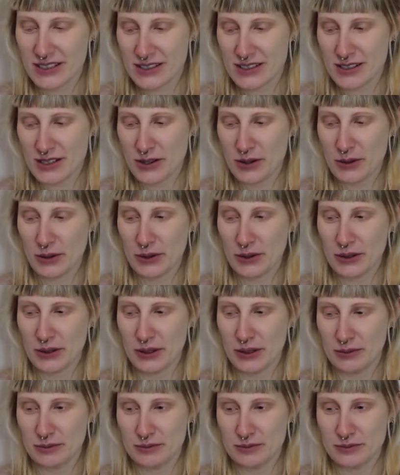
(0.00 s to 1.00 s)

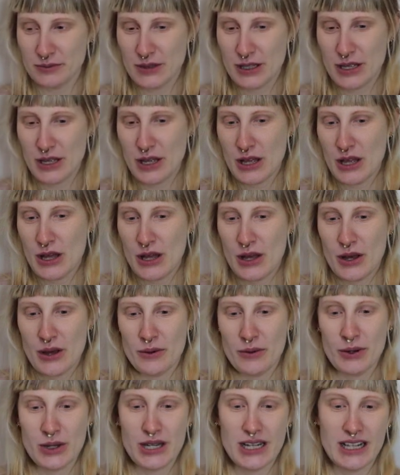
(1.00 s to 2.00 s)
So
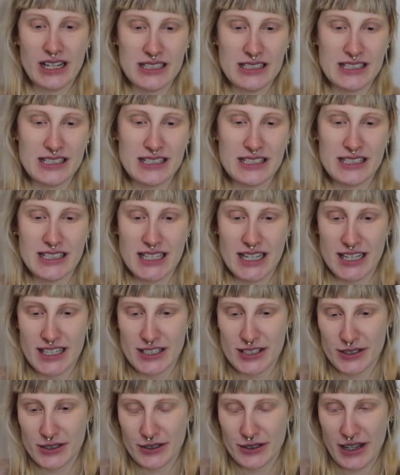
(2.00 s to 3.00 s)
what else did I
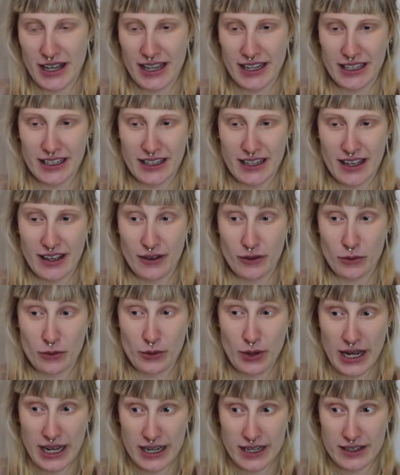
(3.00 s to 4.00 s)
do?
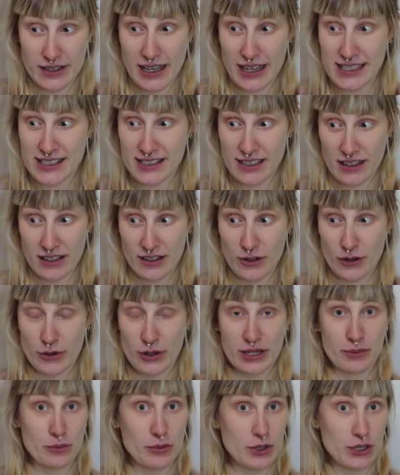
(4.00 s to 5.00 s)
I started
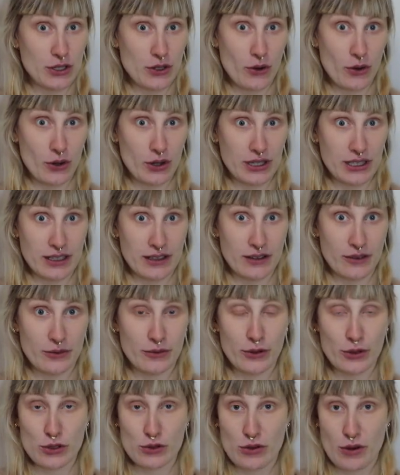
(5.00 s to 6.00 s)
already pretty early in the
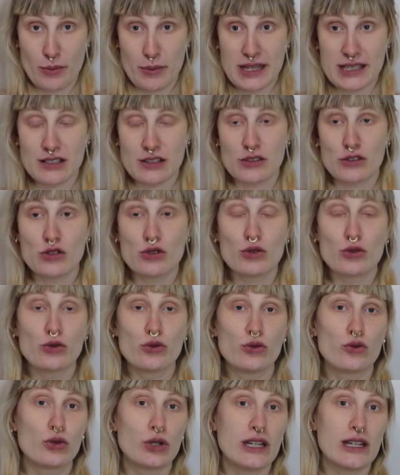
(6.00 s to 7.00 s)
first trimester
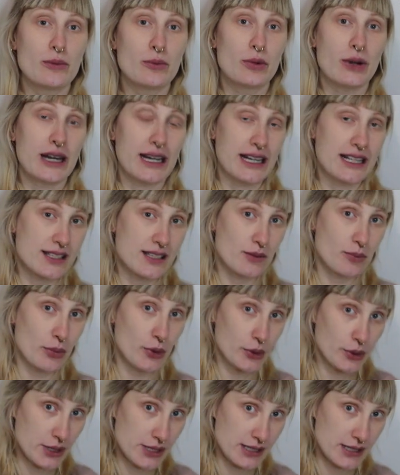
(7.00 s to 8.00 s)
to read pregnancy
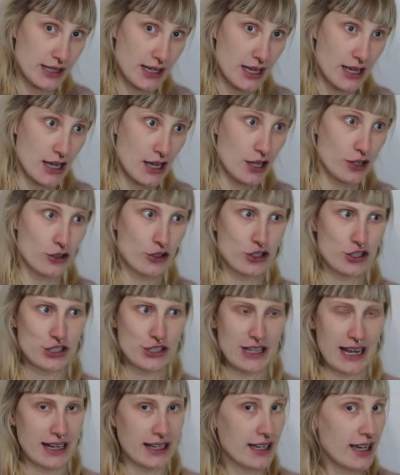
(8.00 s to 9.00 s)
books. Not
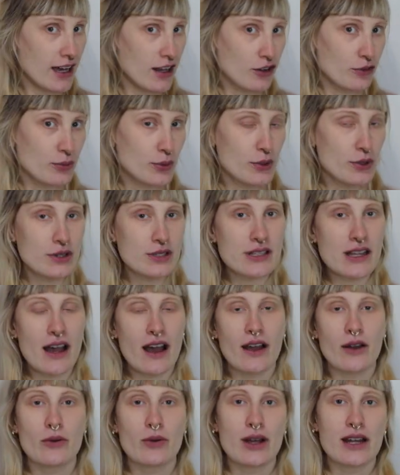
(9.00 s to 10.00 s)
just any kind of books.
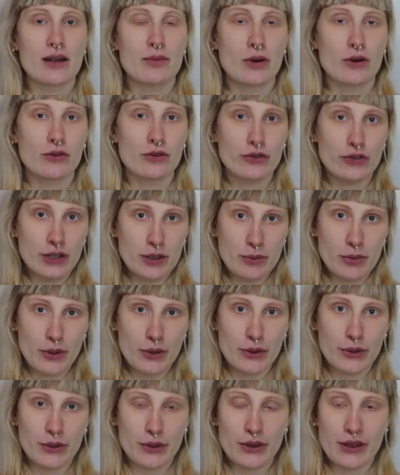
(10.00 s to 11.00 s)
I read about free
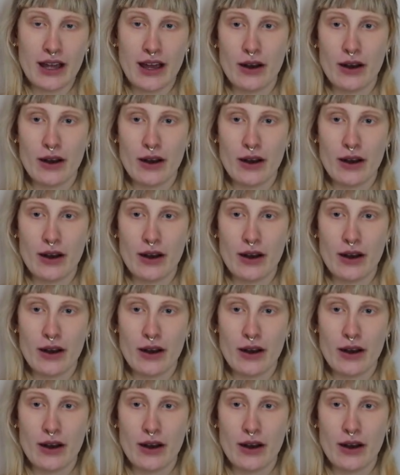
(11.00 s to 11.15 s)
birth.